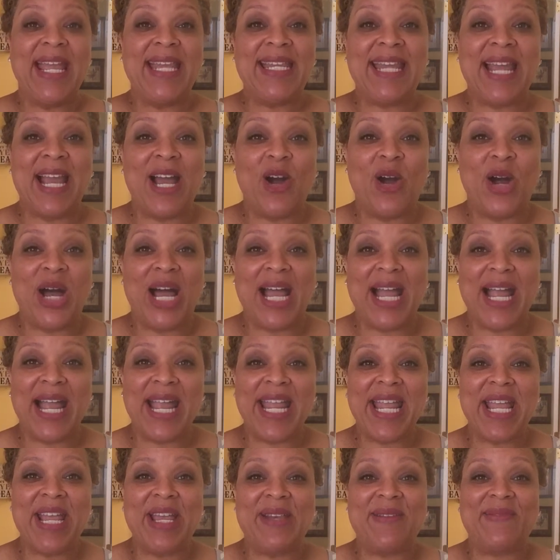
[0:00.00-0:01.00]
Now, I
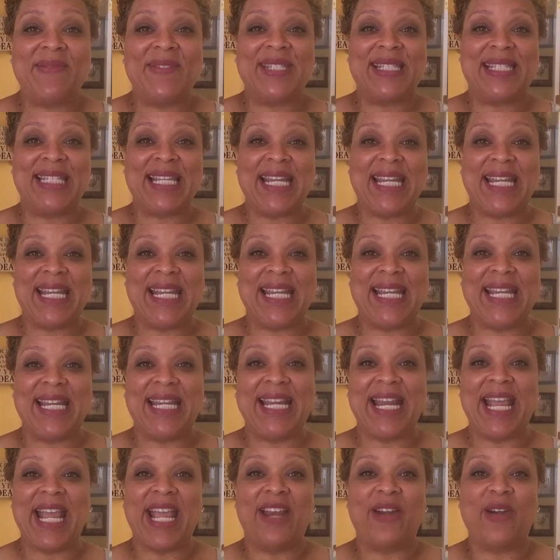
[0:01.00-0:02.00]
have
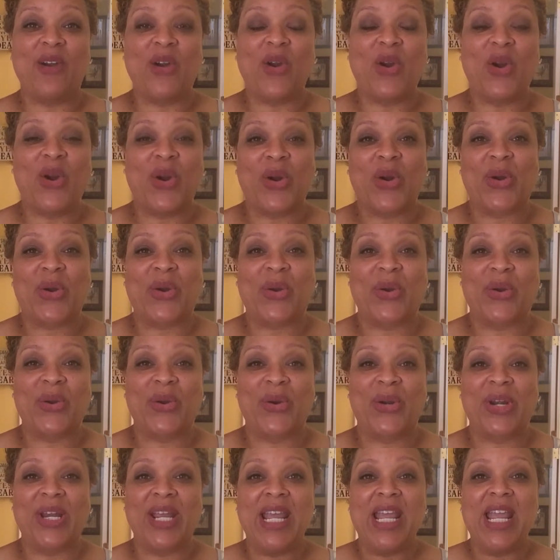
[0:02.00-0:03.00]
seen and
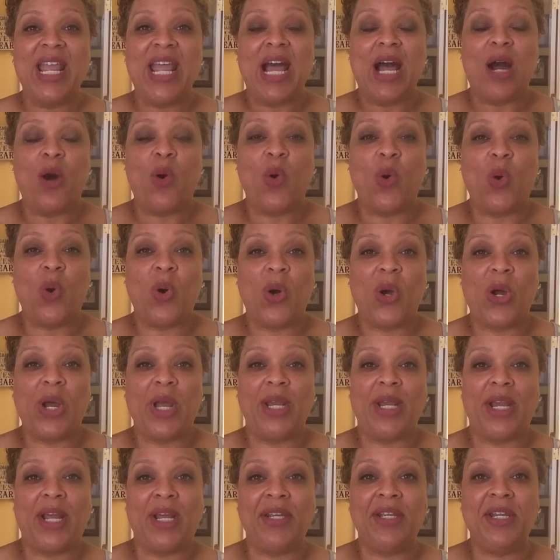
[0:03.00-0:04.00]
heard
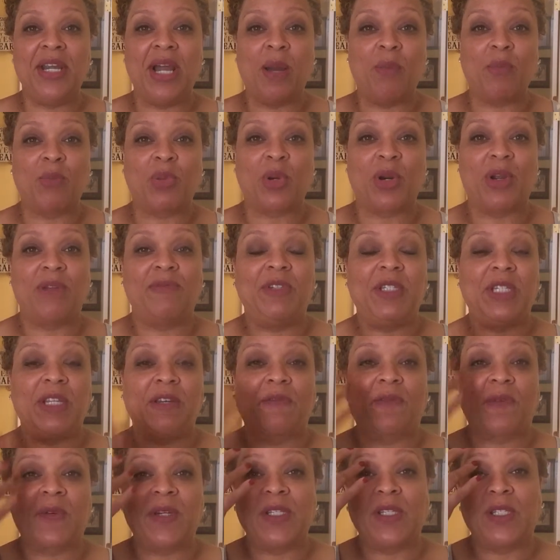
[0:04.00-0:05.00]
on a number of
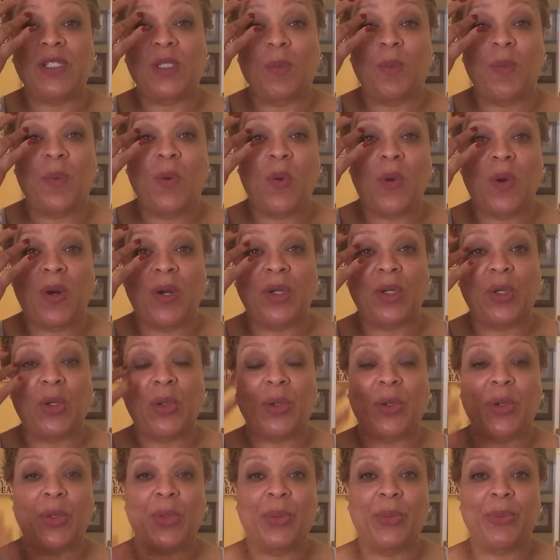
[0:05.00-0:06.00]
different support
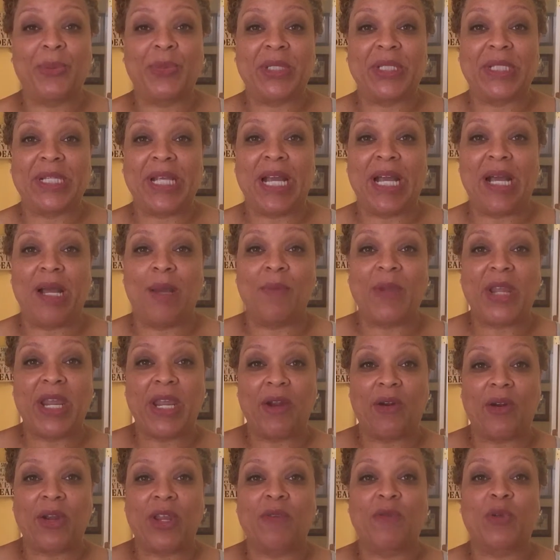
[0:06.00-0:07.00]
groups,
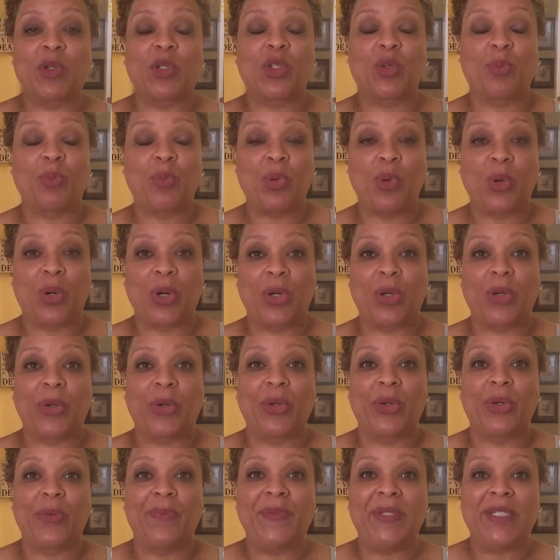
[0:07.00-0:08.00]
caregiver support
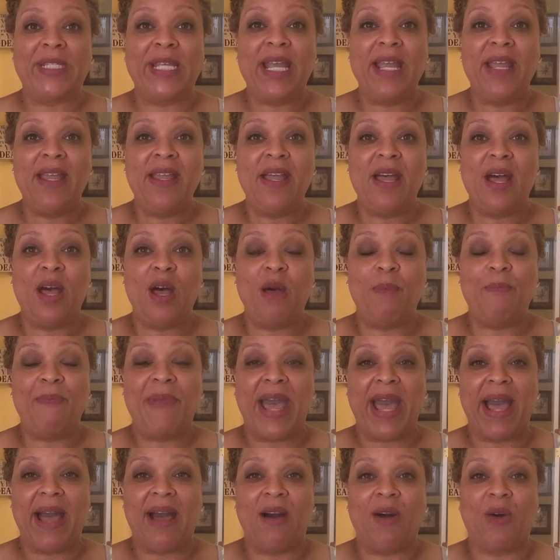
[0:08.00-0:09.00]
groups,
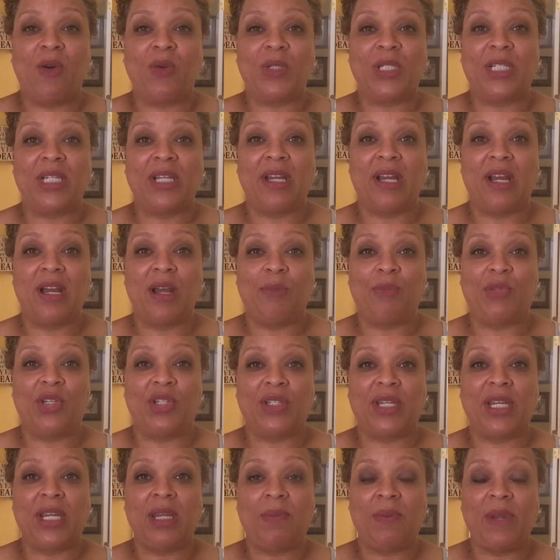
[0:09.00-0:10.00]
about
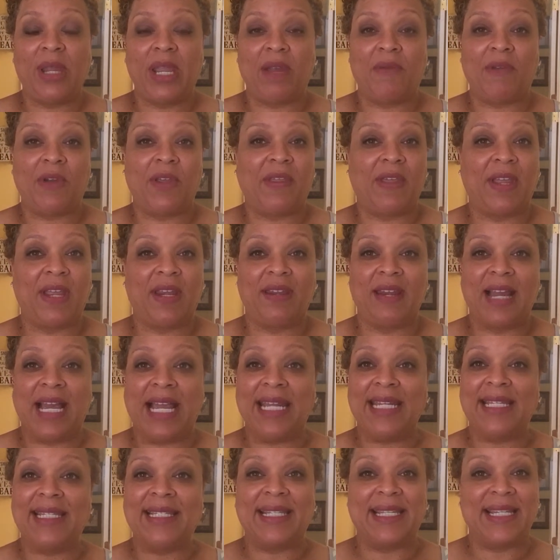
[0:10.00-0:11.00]
just keeping everything
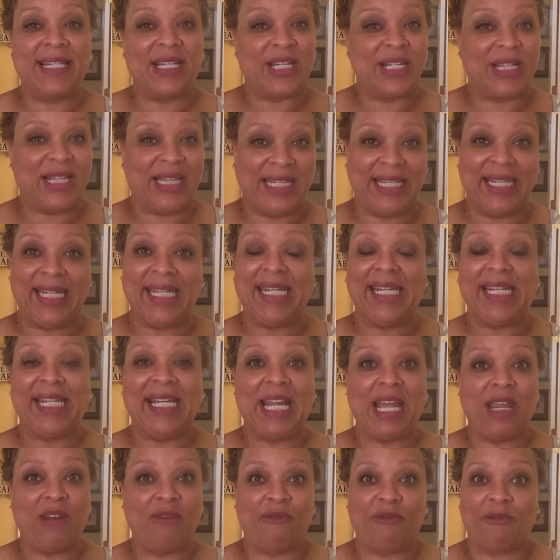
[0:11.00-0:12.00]
nice and
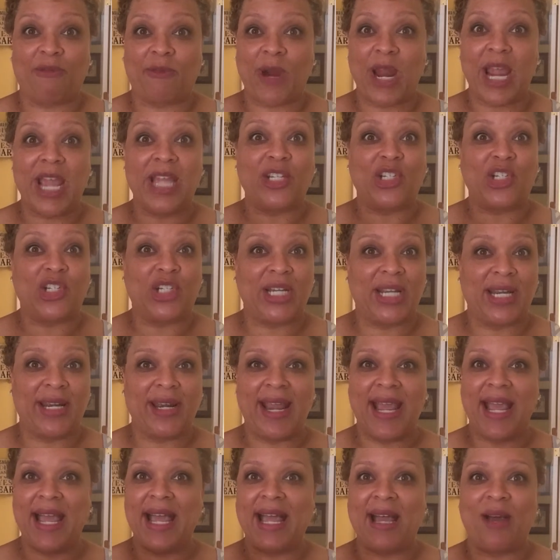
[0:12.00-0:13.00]
clean and fresh,
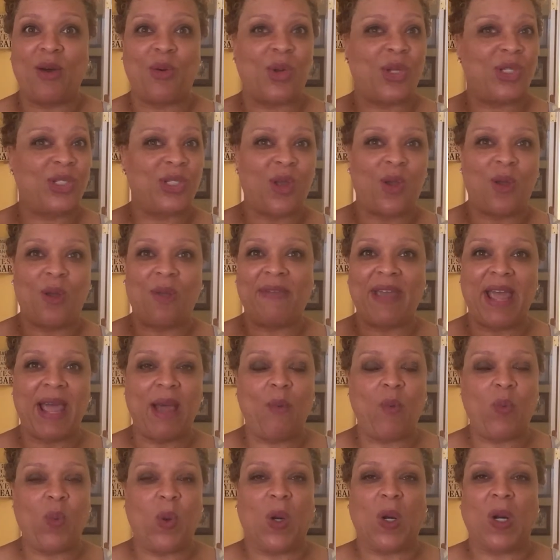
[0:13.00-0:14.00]
and how does all
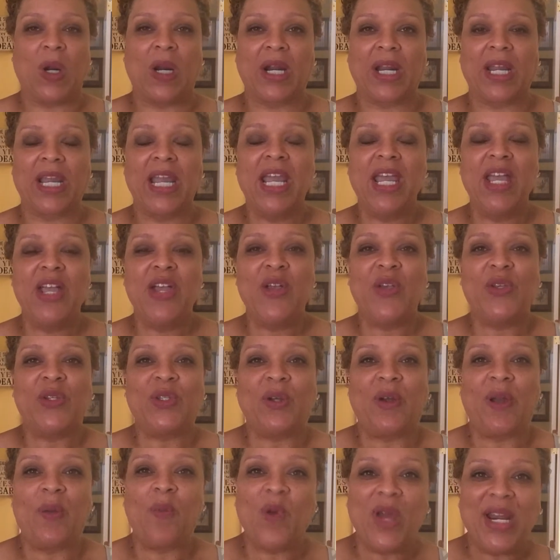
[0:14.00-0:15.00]
that work.
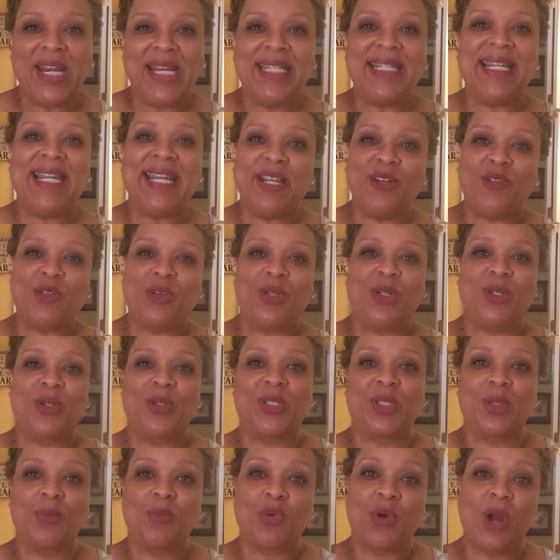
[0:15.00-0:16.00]
So I wanted to
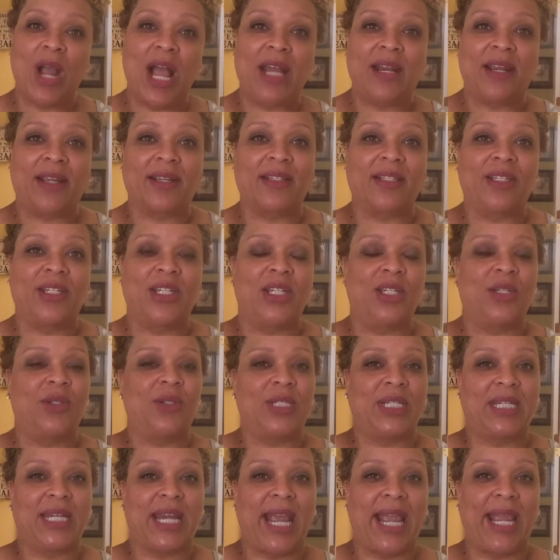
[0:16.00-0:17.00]
introduce some products to you
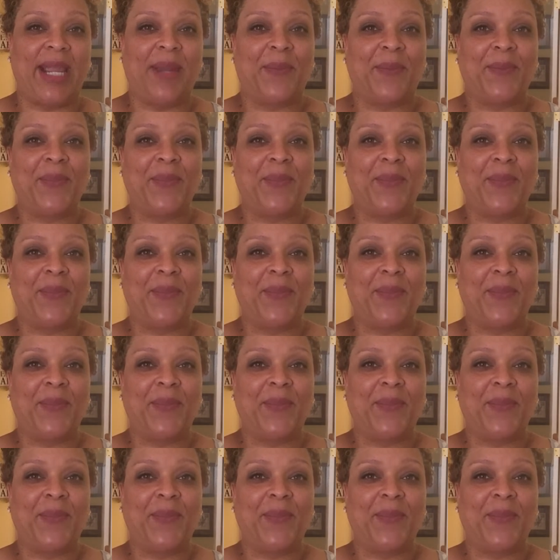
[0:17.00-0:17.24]
today.